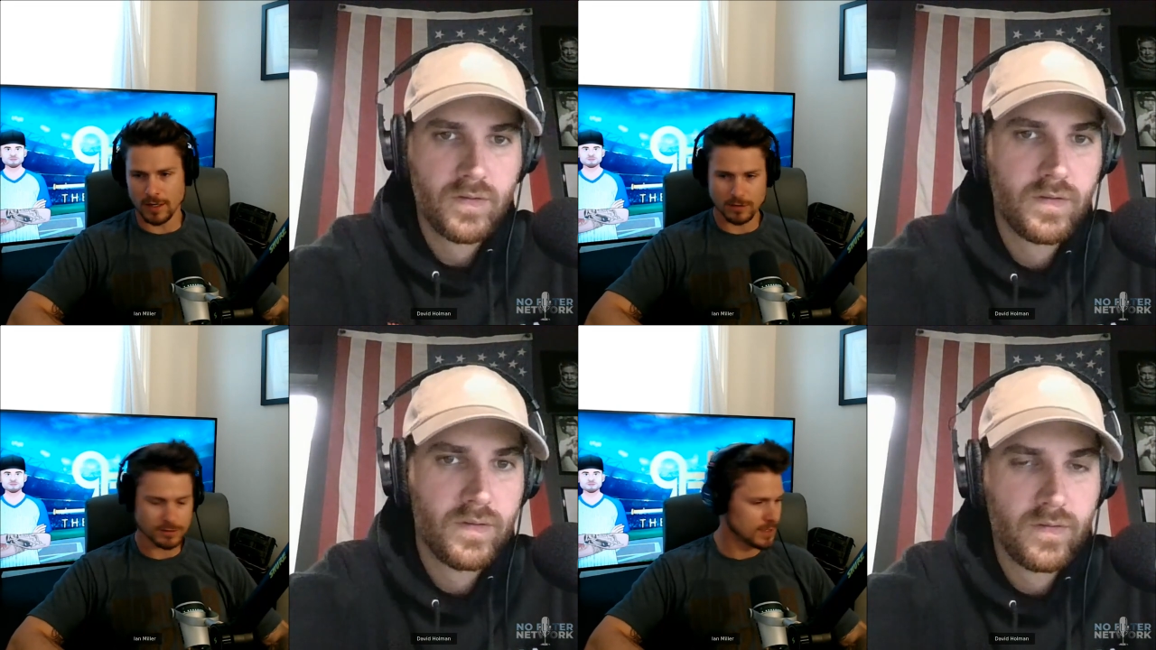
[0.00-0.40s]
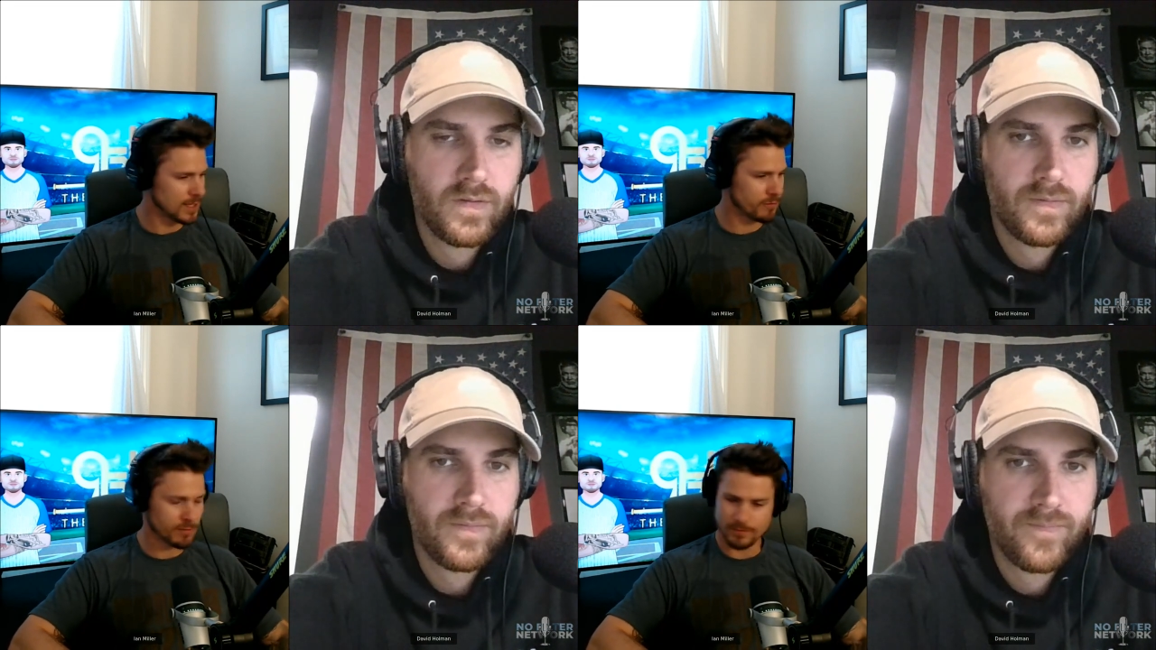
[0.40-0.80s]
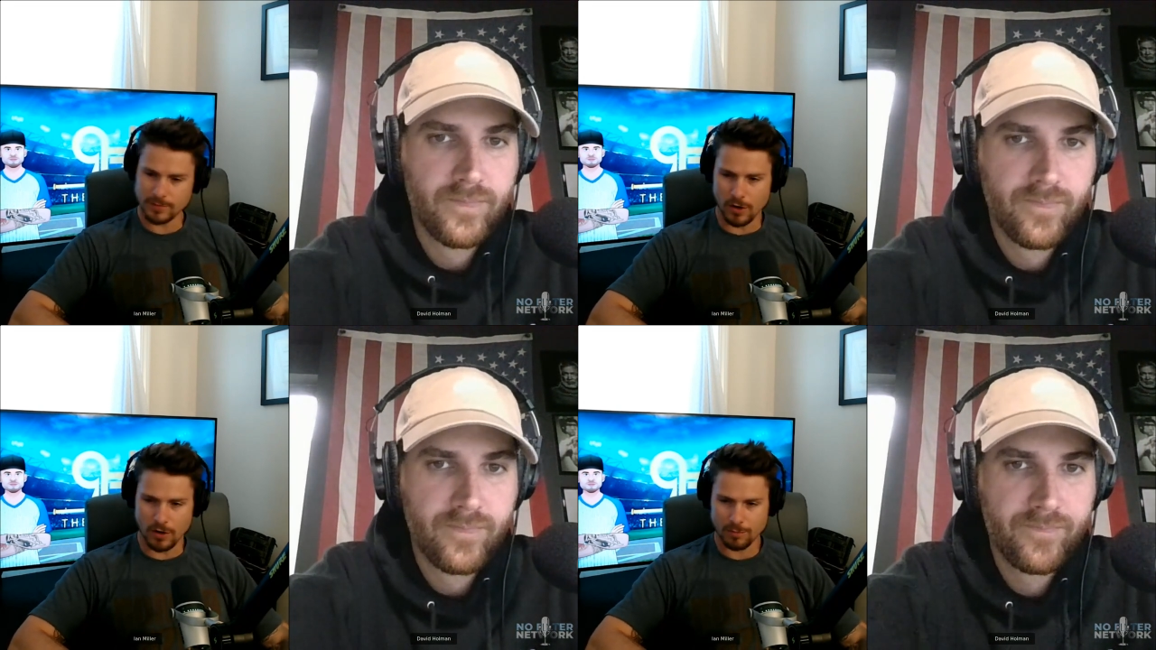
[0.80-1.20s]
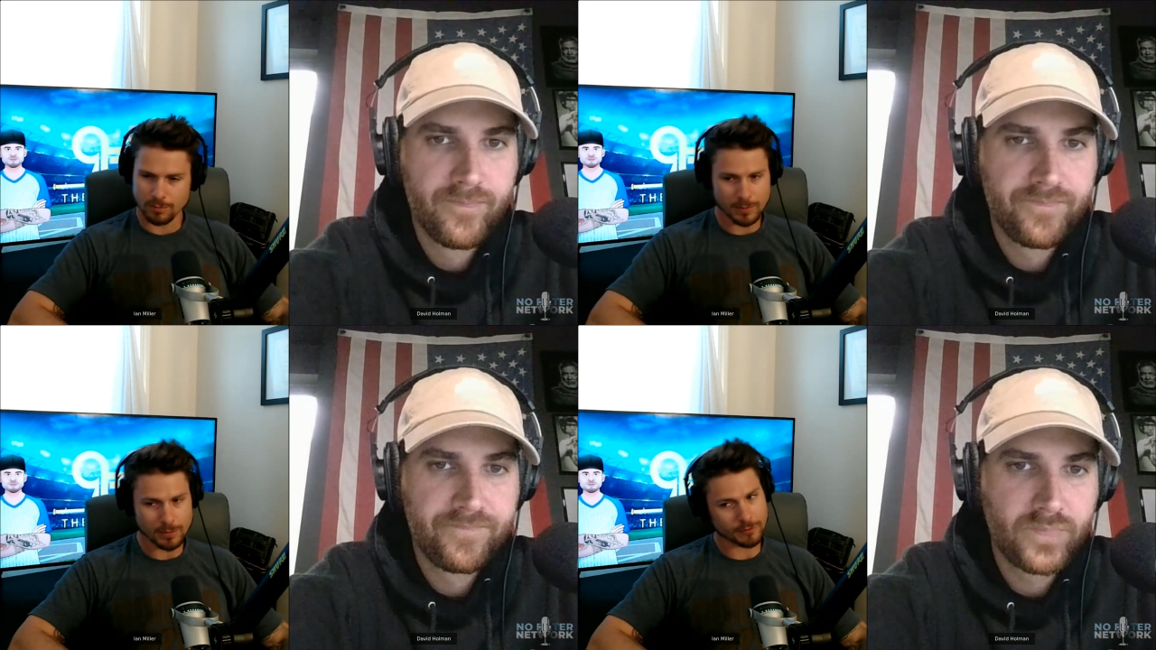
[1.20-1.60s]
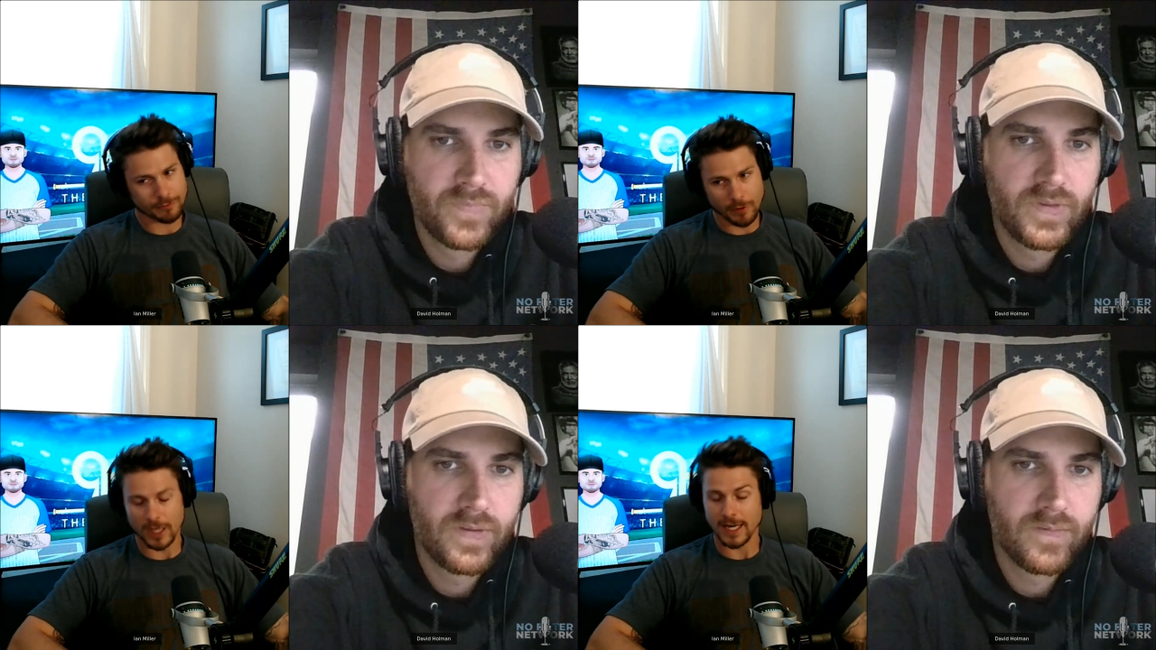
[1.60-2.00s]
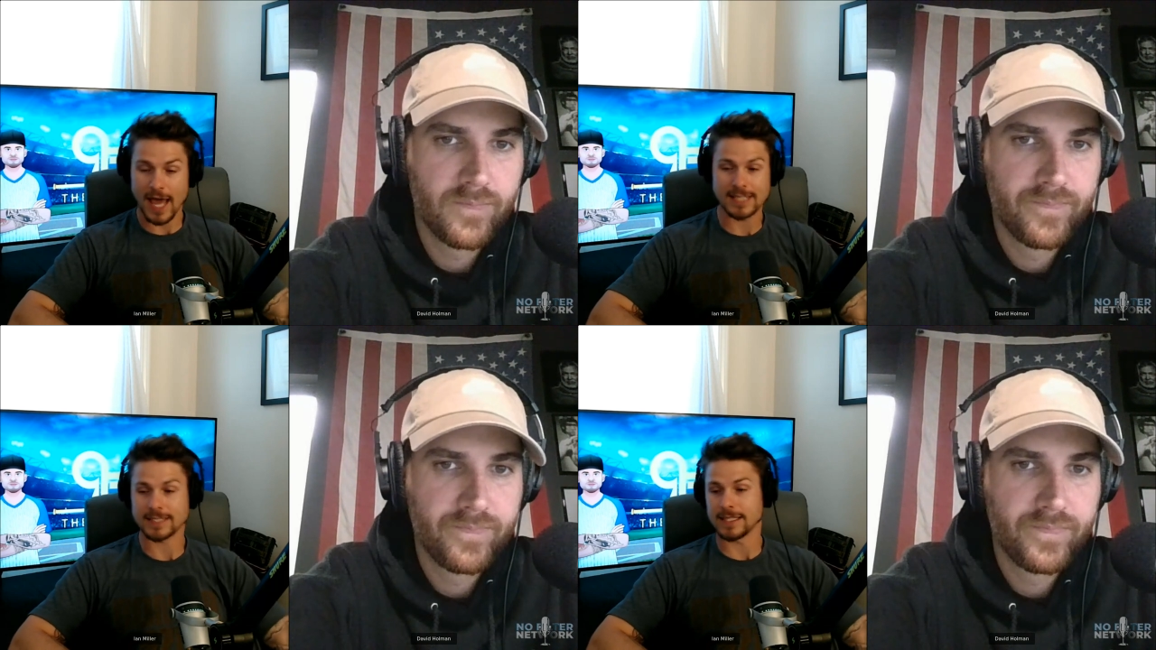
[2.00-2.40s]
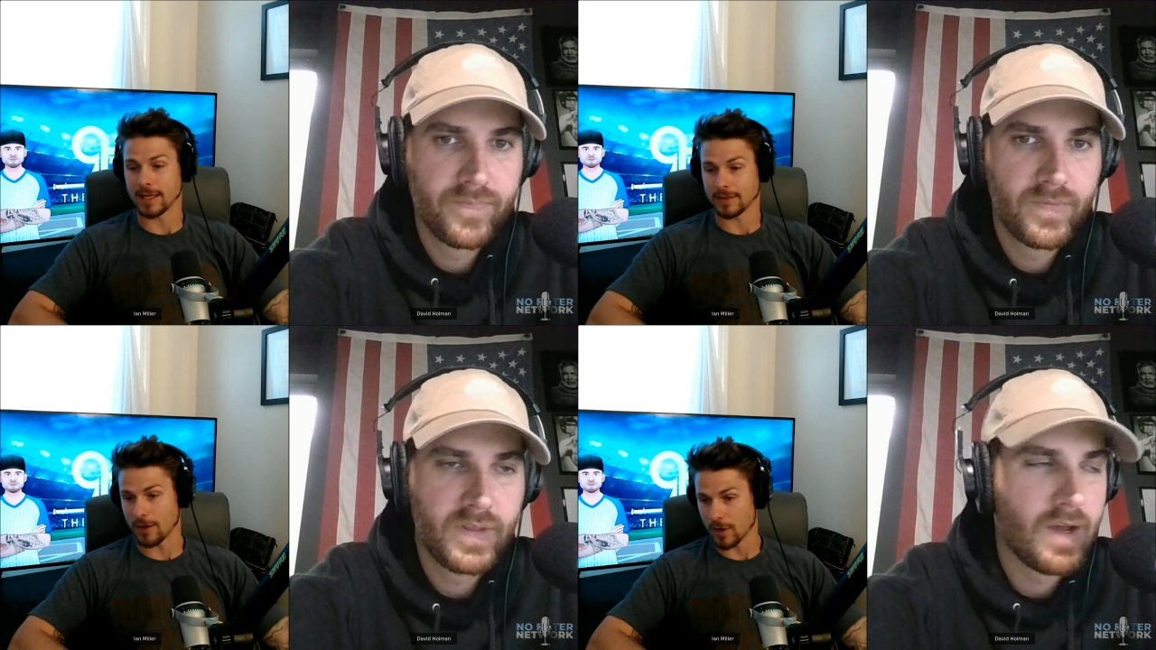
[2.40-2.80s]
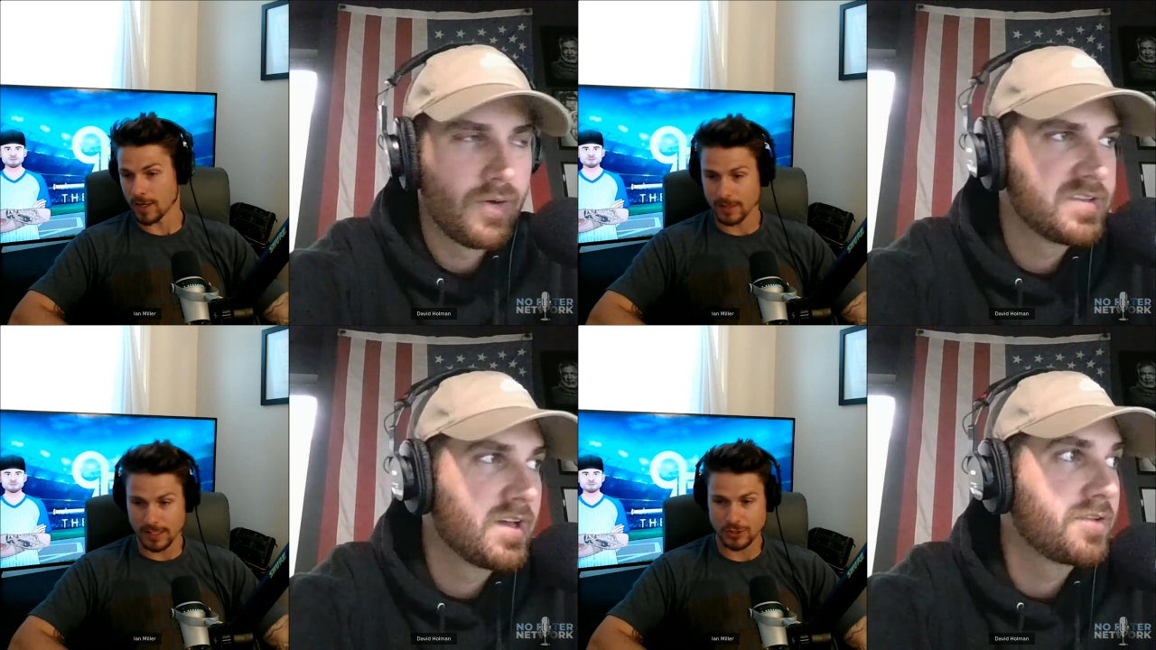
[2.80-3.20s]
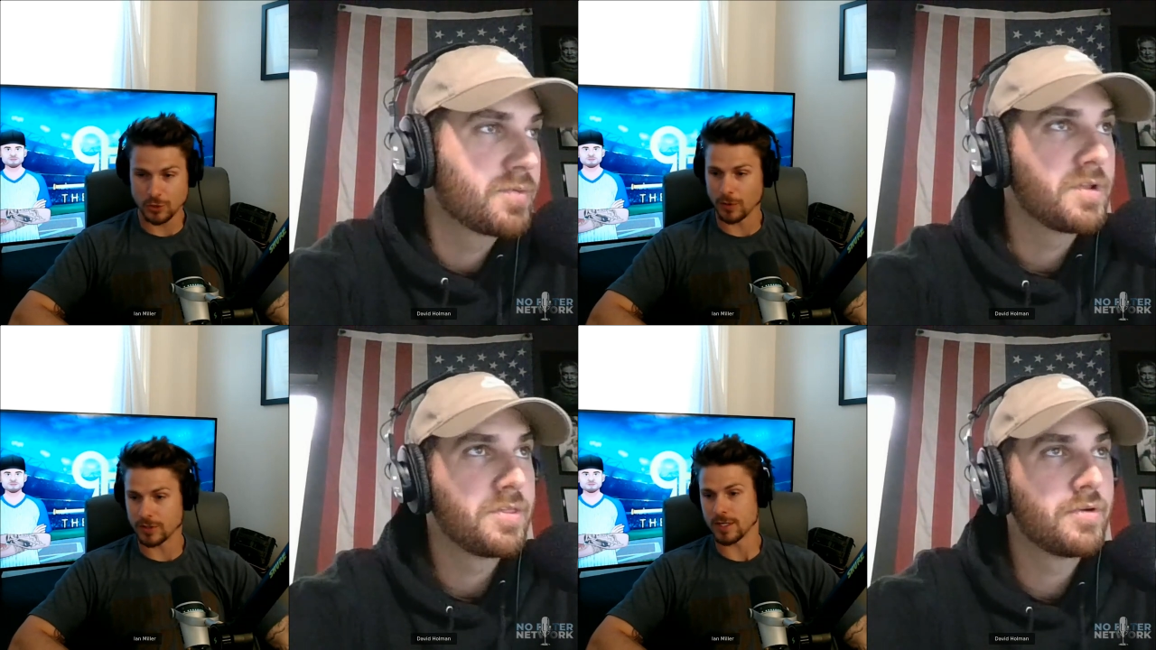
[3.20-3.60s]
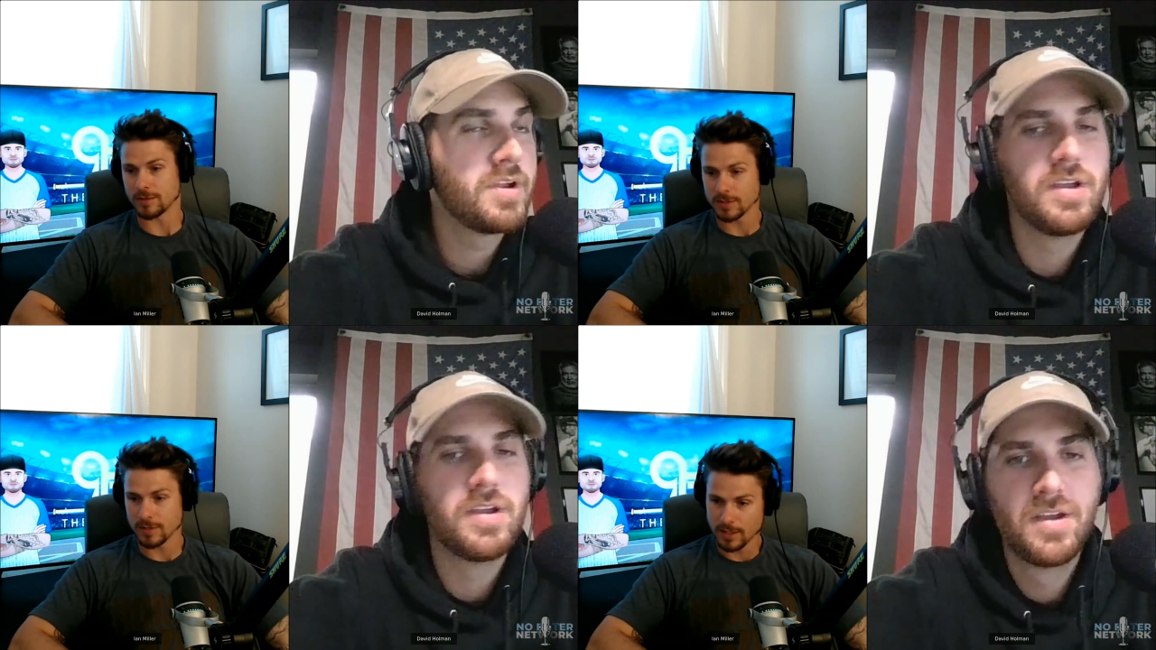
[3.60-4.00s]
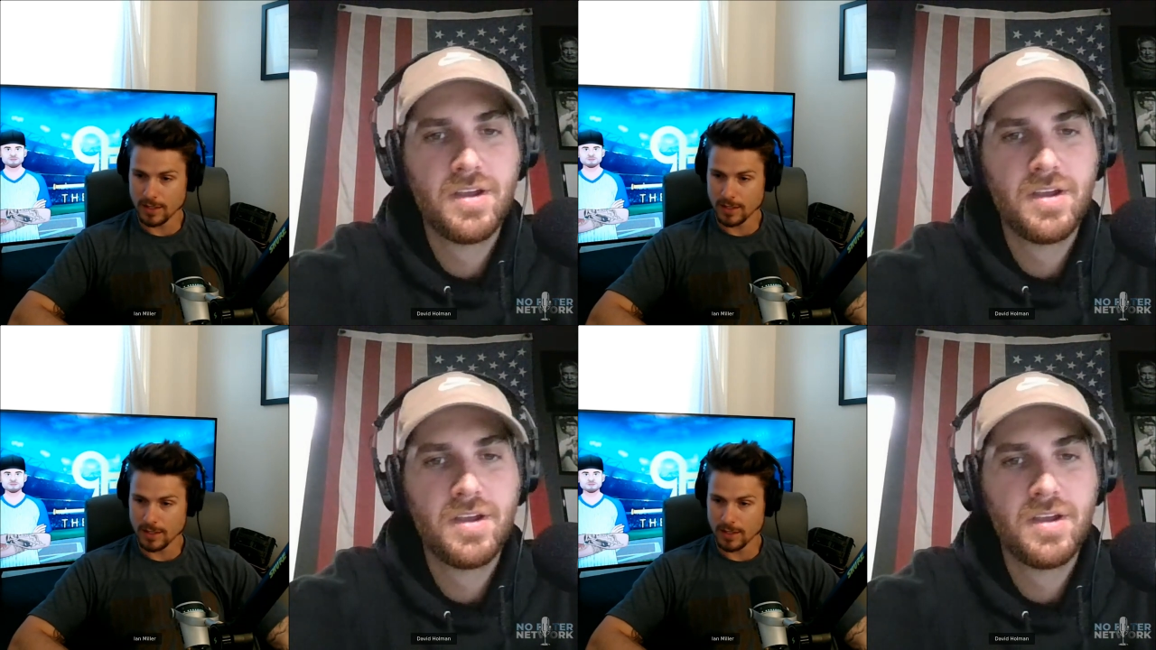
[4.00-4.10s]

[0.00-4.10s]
Speaker 1: Those, every, you know, people are fucking nasty out that way. Yeah, well, he's not 23.